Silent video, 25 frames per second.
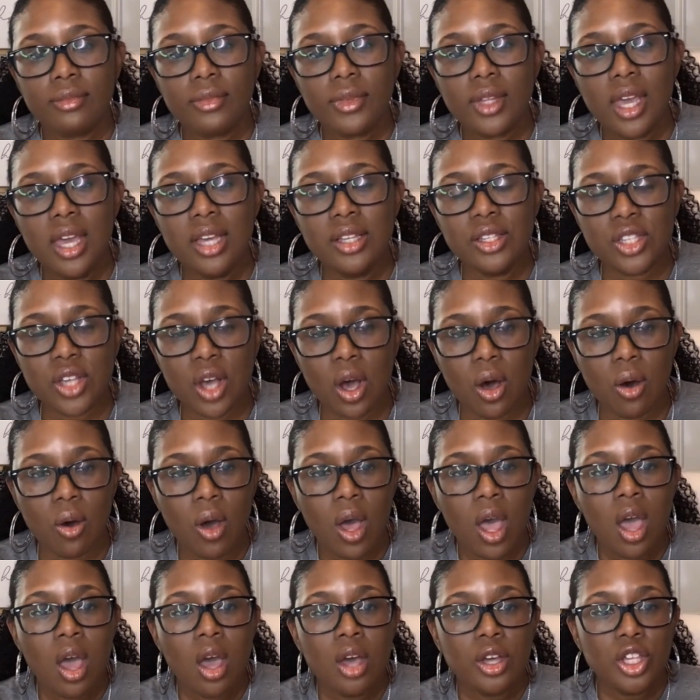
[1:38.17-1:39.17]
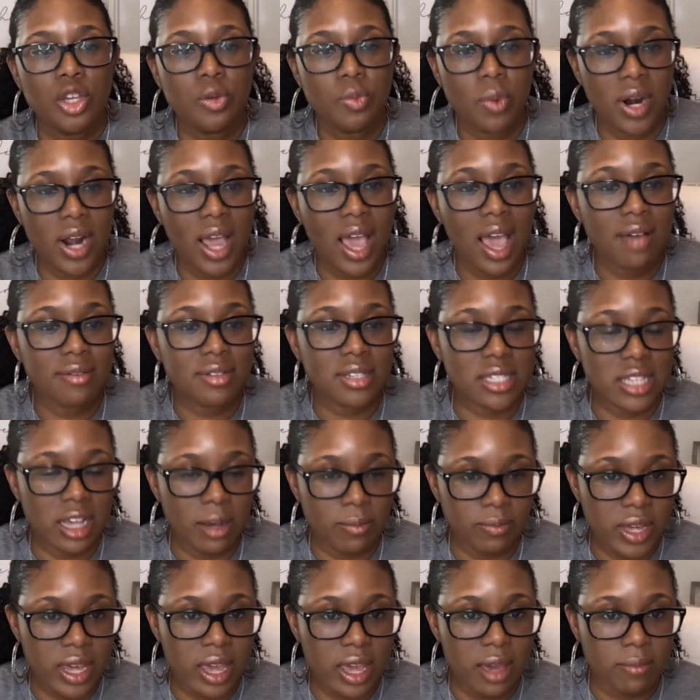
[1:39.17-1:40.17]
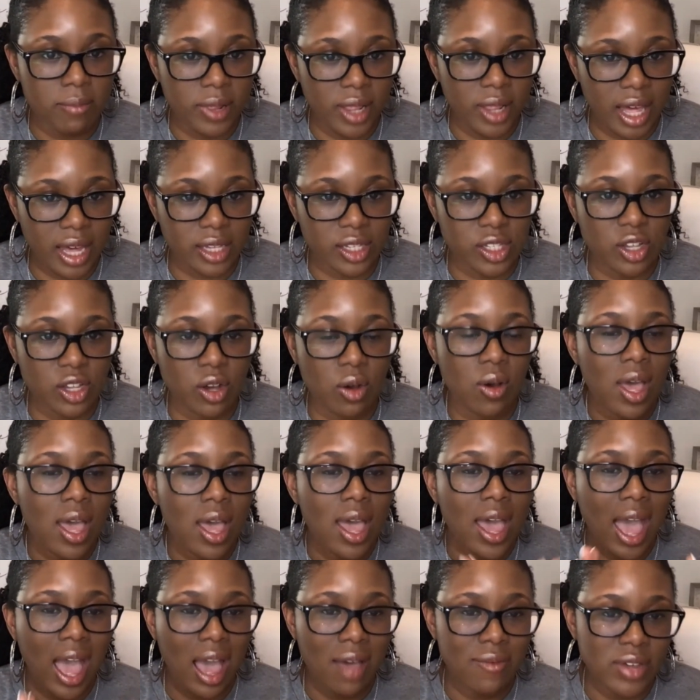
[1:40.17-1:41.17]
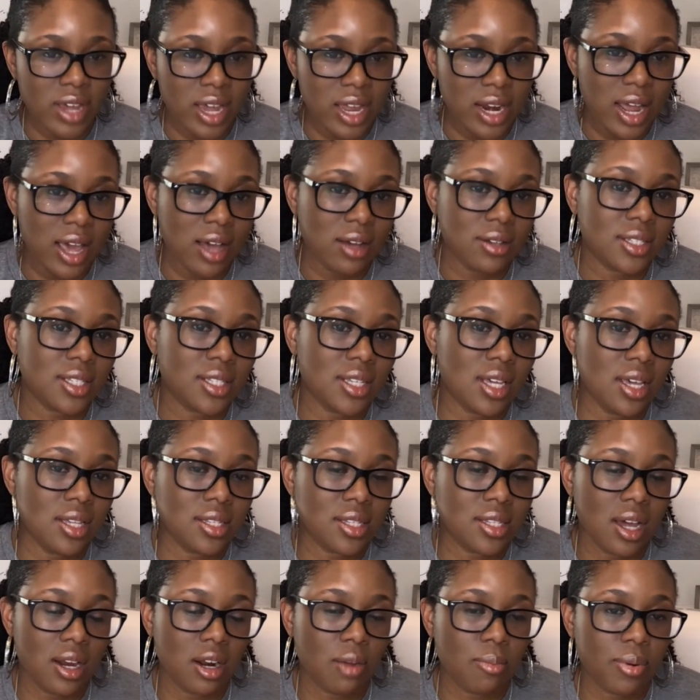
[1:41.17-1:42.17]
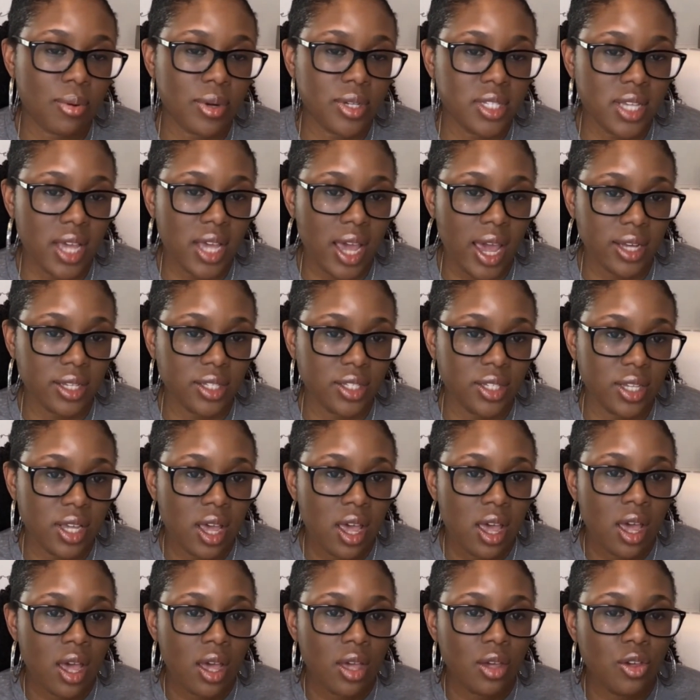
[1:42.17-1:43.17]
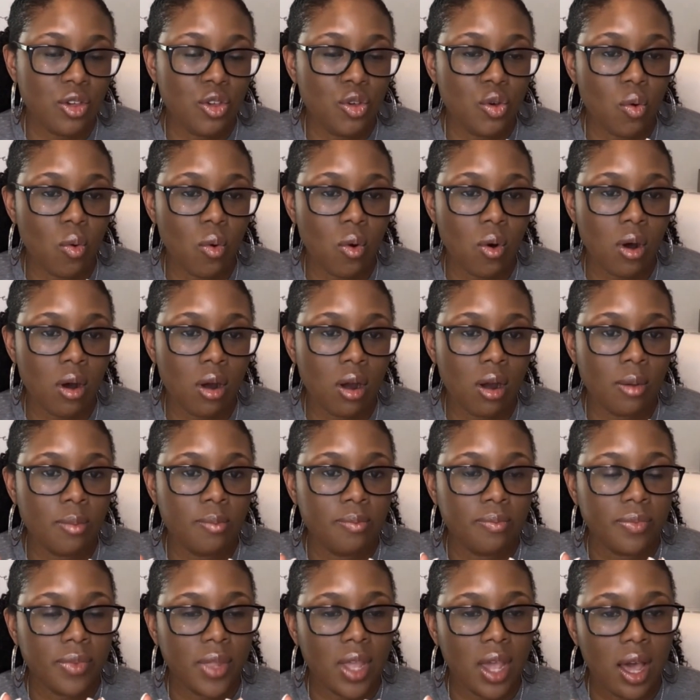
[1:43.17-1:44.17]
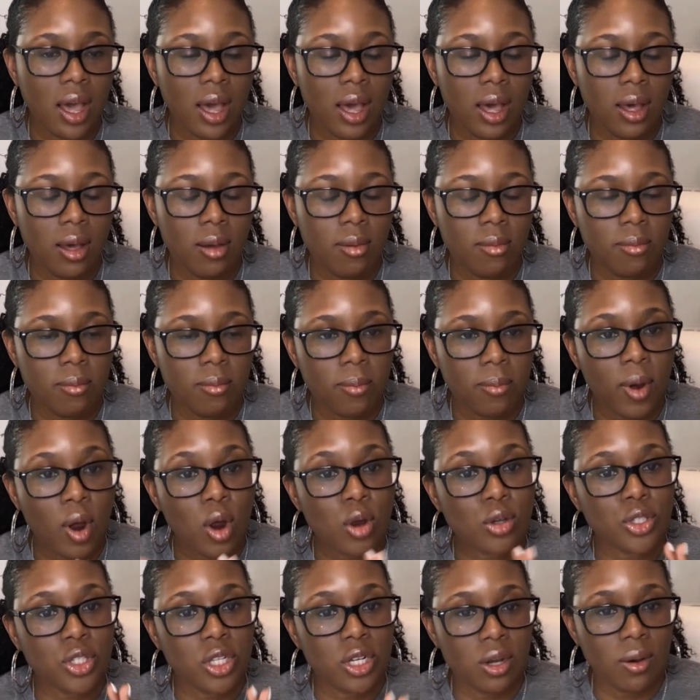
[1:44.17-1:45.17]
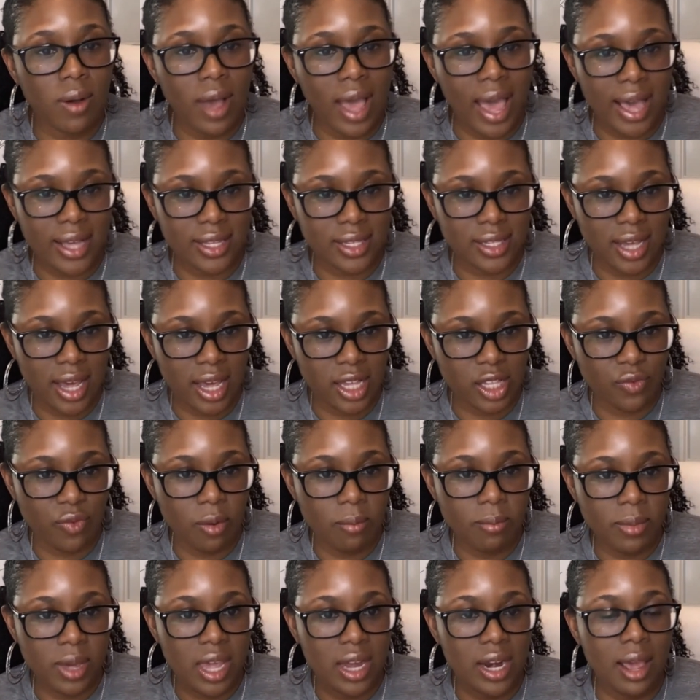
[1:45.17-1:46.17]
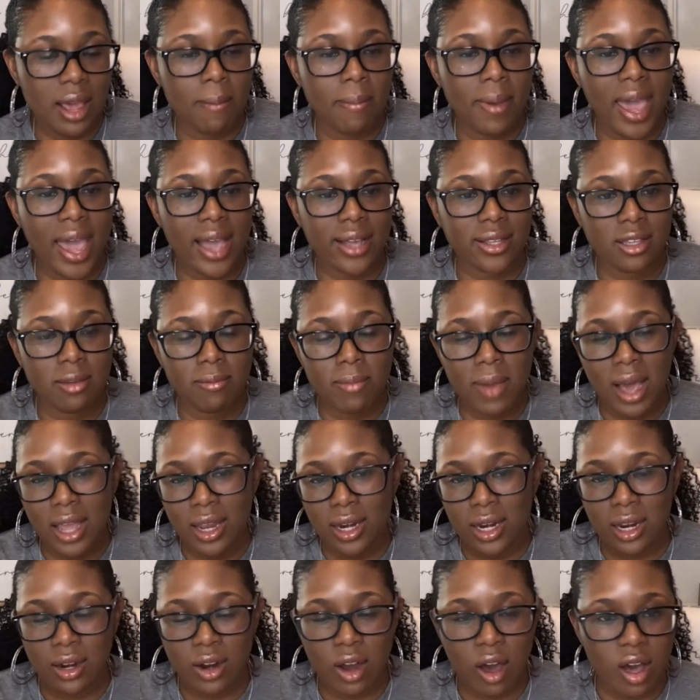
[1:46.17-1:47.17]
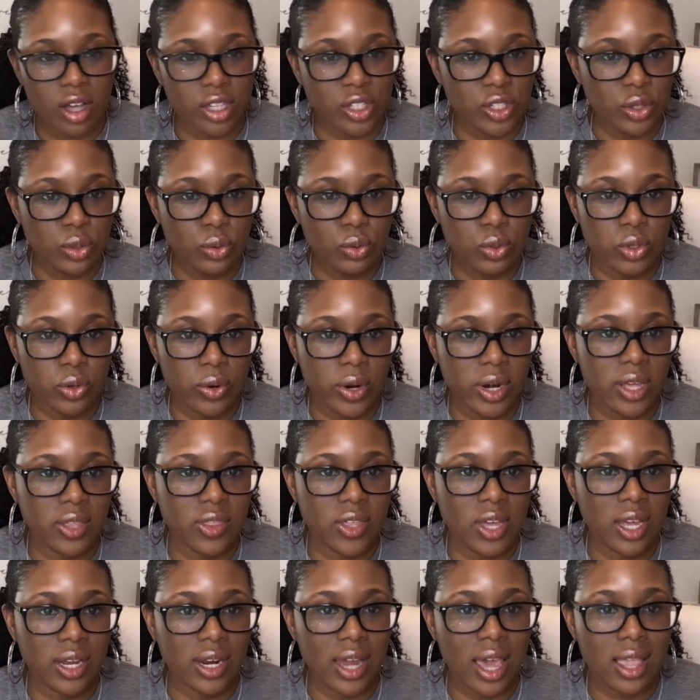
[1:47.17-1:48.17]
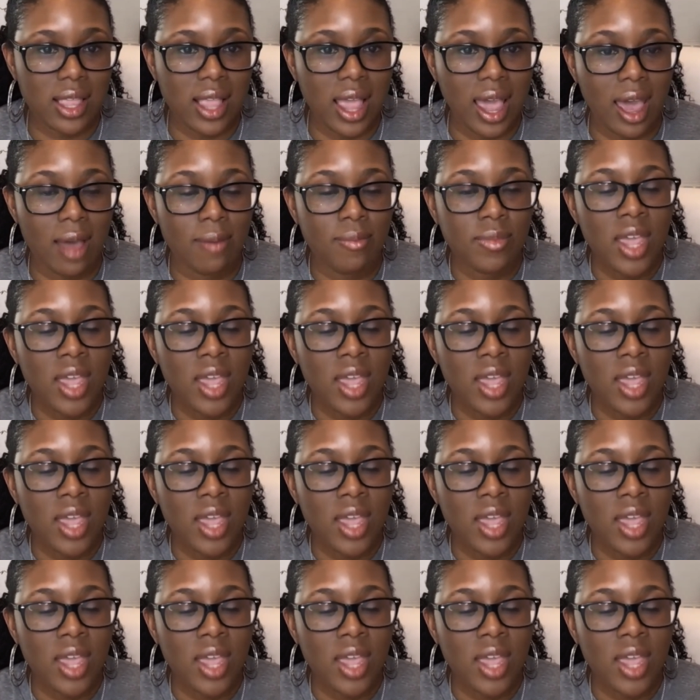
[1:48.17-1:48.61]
And so you want to have something in place. So having an LLC is going to protect your personal assets from being impacted by any lawsuits or anything like that.